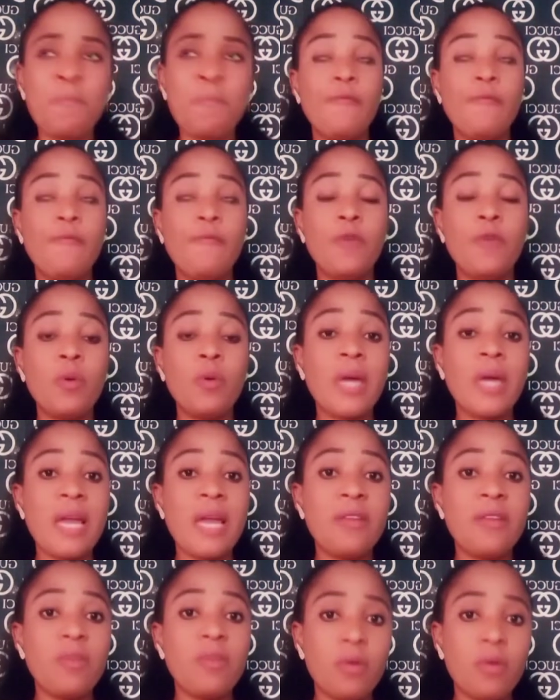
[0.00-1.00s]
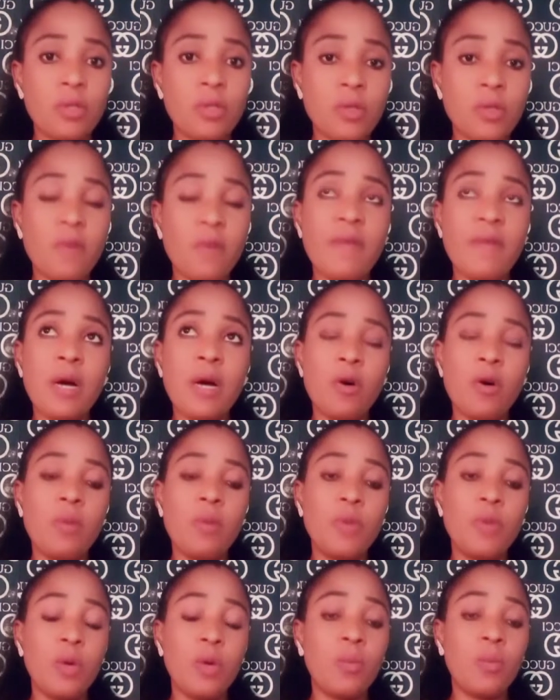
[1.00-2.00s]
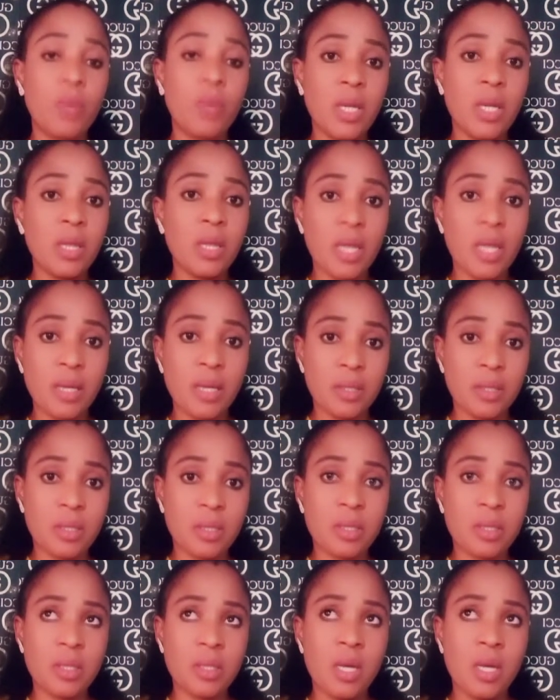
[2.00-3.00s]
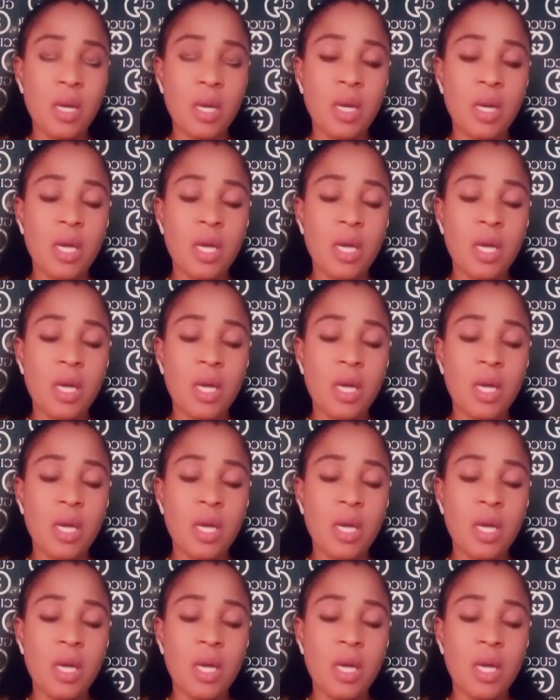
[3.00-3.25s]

If you cannot overcome your weakness,